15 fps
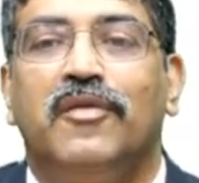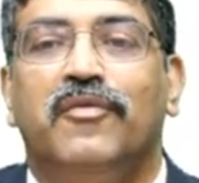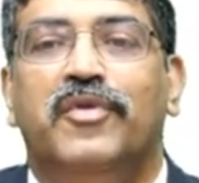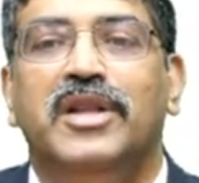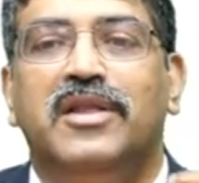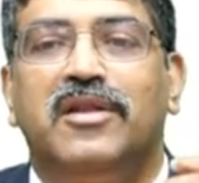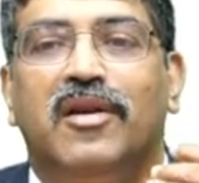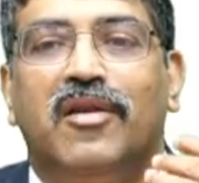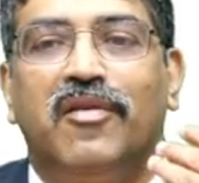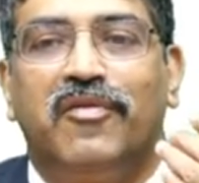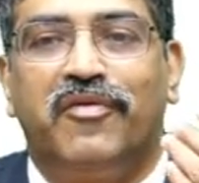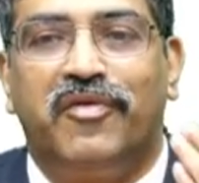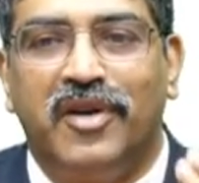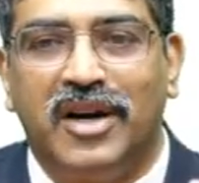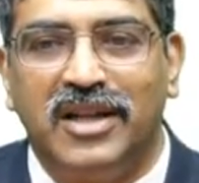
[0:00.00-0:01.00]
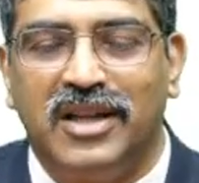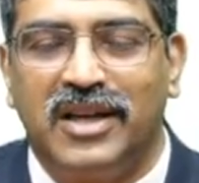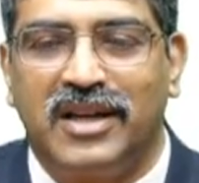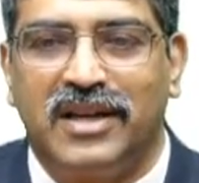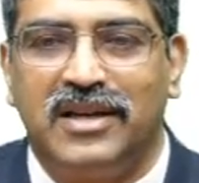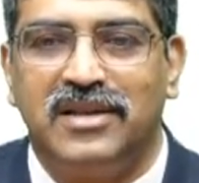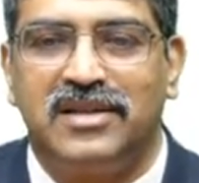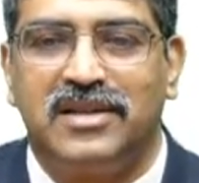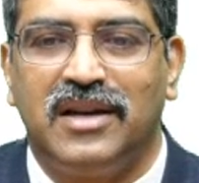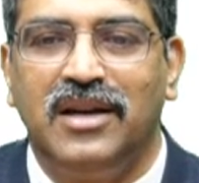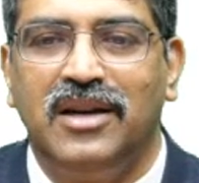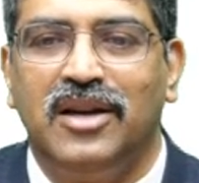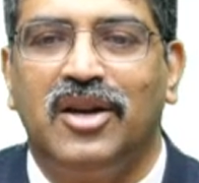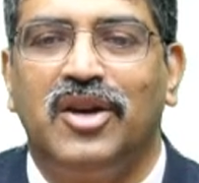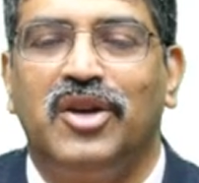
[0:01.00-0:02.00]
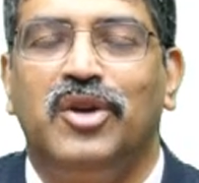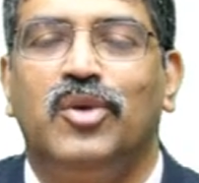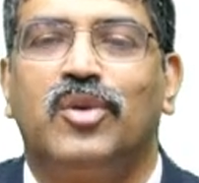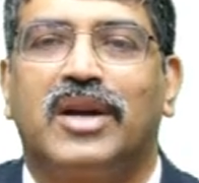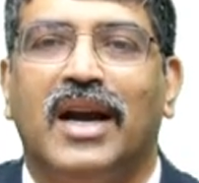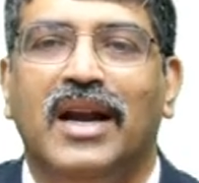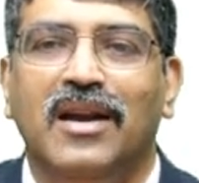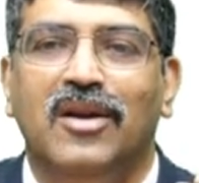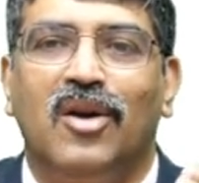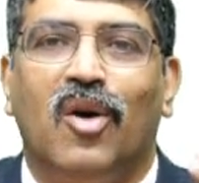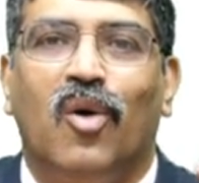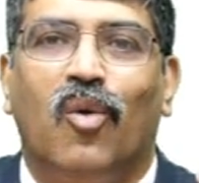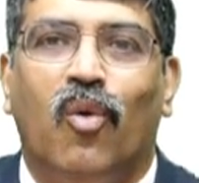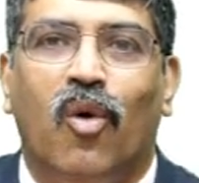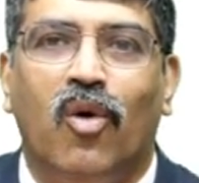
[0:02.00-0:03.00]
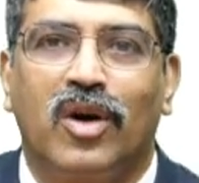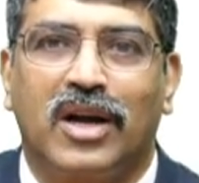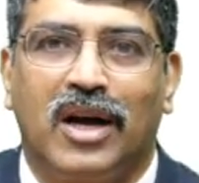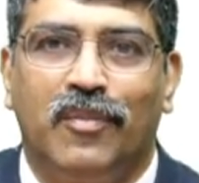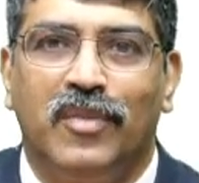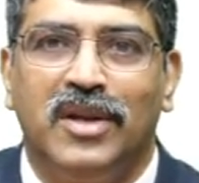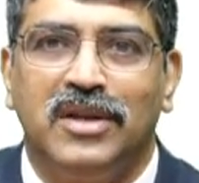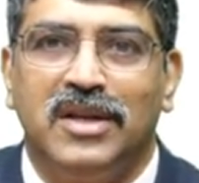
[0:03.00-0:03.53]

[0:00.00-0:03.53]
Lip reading: With further insult, you can overcome.